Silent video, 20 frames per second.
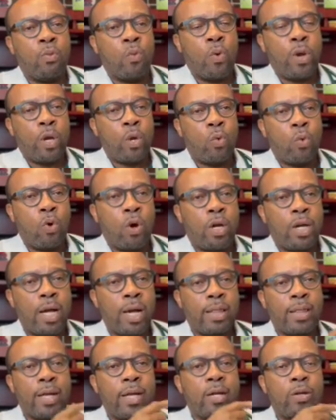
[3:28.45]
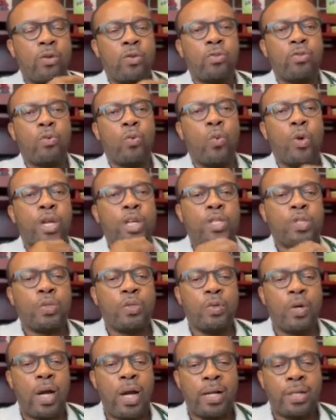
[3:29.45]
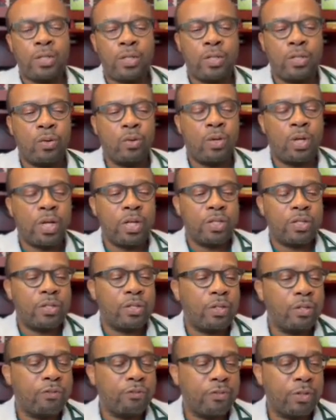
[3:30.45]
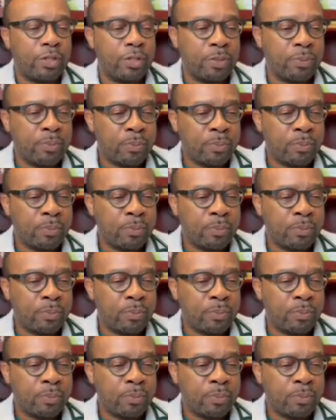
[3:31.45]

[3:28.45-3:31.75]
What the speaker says: week 1 and then go to week 2 and so on and so forth.